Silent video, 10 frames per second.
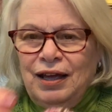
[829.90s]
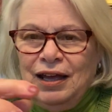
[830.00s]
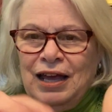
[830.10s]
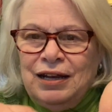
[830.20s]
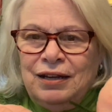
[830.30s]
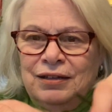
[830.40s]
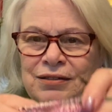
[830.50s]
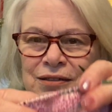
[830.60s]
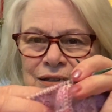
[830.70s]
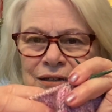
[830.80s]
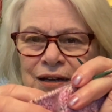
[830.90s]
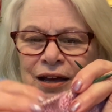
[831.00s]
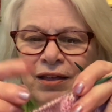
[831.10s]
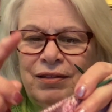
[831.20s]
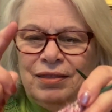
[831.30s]
and
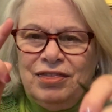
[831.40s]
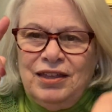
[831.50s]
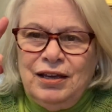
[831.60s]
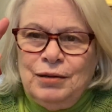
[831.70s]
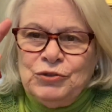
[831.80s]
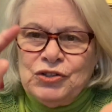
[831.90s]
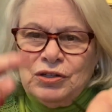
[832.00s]
I think I'm just